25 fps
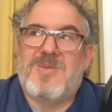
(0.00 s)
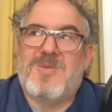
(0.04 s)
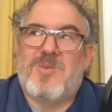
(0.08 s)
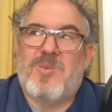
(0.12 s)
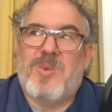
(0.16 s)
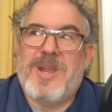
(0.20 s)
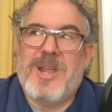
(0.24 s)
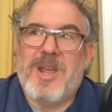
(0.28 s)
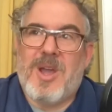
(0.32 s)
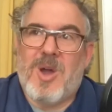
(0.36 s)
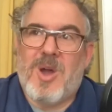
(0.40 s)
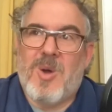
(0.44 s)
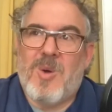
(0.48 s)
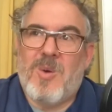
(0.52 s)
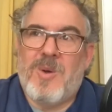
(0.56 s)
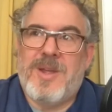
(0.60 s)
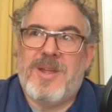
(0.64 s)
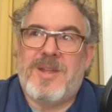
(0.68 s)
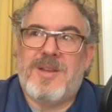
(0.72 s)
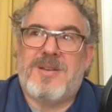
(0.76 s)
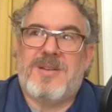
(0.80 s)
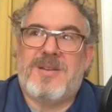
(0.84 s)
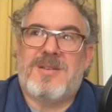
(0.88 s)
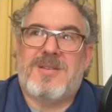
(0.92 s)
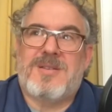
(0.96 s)
we owe
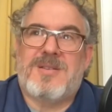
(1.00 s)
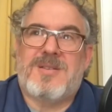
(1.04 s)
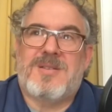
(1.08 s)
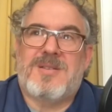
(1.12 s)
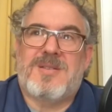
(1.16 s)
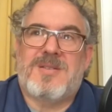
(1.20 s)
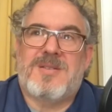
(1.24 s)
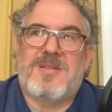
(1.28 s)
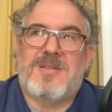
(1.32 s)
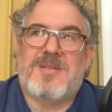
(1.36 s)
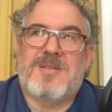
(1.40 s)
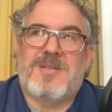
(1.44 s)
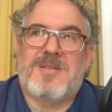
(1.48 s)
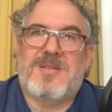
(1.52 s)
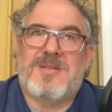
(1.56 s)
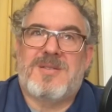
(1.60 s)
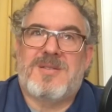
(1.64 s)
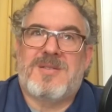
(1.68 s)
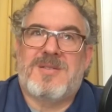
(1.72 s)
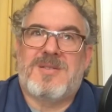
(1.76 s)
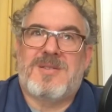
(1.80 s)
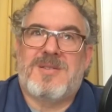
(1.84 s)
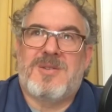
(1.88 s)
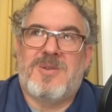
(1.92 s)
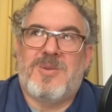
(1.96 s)
it
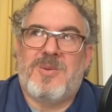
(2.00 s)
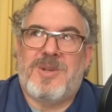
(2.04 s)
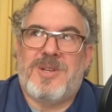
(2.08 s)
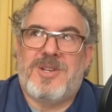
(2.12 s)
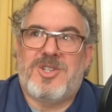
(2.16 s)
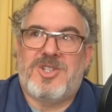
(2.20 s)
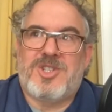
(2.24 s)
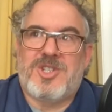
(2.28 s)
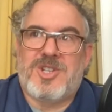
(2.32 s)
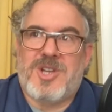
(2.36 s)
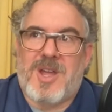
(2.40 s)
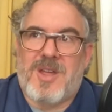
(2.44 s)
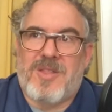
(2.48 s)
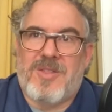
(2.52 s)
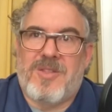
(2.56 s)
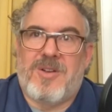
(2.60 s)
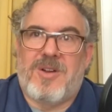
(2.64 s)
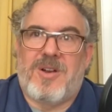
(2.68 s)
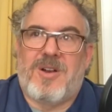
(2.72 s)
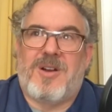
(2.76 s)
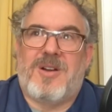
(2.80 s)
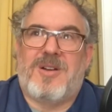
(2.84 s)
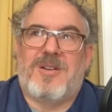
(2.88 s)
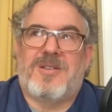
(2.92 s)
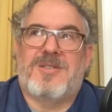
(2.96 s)
to each
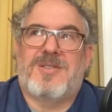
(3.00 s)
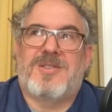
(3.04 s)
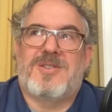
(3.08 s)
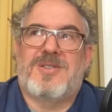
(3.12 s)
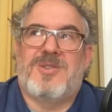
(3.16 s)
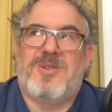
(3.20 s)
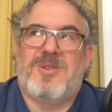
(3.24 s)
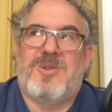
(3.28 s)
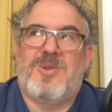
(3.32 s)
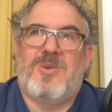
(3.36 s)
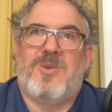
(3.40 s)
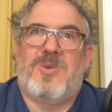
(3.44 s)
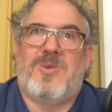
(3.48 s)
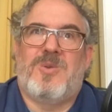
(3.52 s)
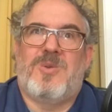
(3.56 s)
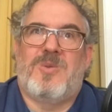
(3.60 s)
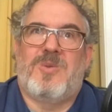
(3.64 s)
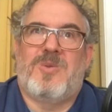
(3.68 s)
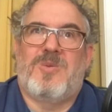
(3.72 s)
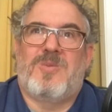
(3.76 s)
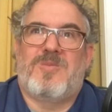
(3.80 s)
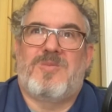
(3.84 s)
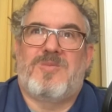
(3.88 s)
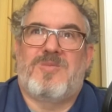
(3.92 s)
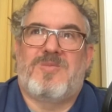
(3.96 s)
other
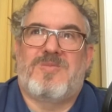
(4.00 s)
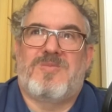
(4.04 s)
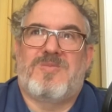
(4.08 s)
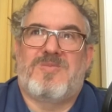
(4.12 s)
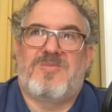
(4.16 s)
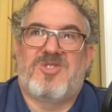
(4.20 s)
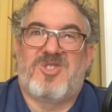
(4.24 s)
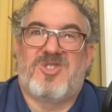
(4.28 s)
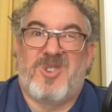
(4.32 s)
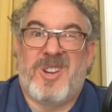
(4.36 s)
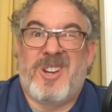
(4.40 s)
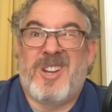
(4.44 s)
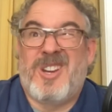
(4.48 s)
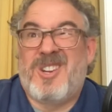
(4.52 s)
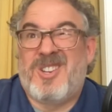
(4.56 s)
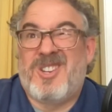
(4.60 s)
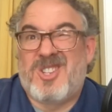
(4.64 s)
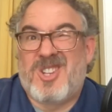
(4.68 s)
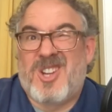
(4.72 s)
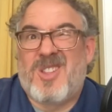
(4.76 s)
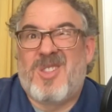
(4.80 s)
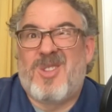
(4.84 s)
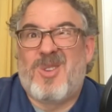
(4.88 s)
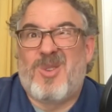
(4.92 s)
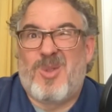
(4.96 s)
to treat
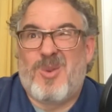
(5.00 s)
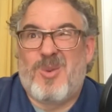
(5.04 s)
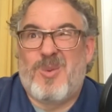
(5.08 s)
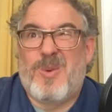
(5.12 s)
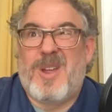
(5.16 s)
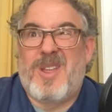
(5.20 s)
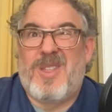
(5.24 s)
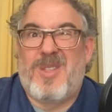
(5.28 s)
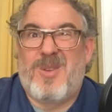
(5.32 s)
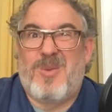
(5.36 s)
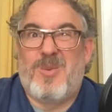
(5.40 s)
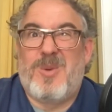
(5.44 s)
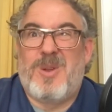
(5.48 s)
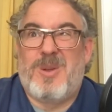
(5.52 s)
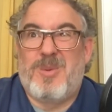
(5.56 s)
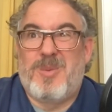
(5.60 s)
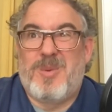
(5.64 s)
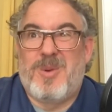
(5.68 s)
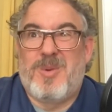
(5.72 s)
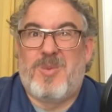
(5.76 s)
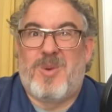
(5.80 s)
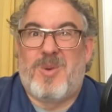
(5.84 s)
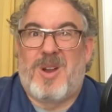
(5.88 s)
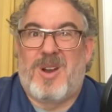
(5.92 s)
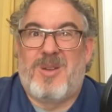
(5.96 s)
each other the way that we
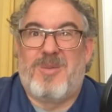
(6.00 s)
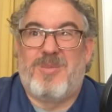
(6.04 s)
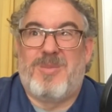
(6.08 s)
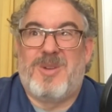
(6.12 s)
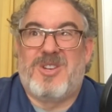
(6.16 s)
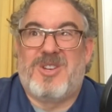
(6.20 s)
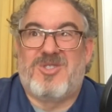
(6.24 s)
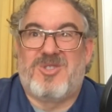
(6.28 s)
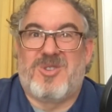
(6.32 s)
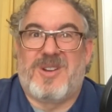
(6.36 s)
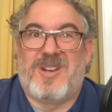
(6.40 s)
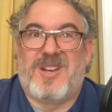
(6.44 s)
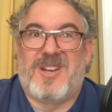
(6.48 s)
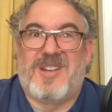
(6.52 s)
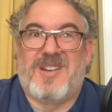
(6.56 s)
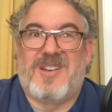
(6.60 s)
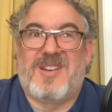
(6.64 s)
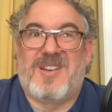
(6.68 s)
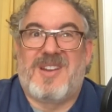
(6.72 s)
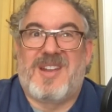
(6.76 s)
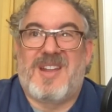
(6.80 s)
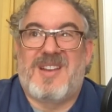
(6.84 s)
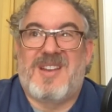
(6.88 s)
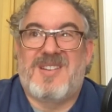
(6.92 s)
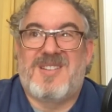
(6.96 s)
would want to be
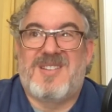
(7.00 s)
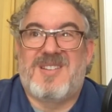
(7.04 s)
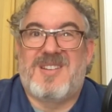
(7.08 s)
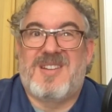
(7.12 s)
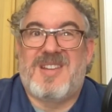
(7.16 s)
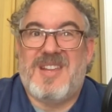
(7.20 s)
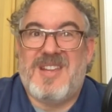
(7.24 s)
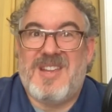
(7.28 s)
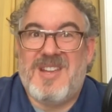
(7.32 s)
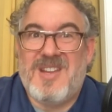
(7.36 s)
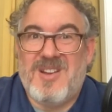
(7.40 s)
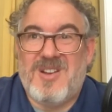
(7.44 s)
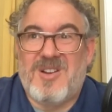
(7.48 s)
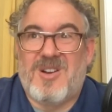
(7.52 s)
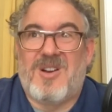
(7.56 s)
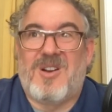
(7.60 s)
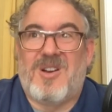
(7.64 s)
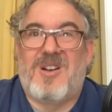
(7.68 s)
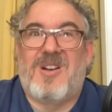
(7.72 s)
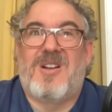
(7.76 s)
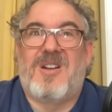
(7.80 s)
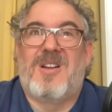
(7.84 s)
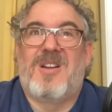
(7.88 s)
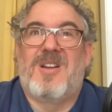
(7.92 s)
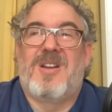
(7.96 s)
treated and to
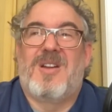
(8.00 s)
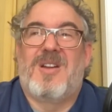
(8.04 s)
hear